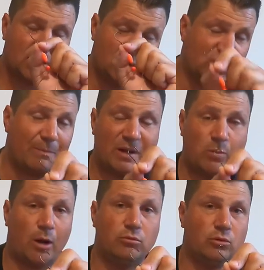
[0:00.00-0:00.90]
you simply
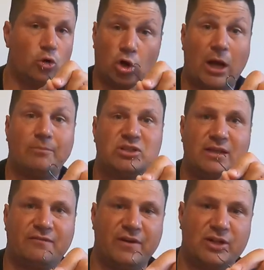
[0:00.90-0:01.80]
won't hook up to
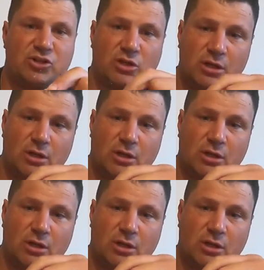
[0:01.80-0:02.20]
your fish.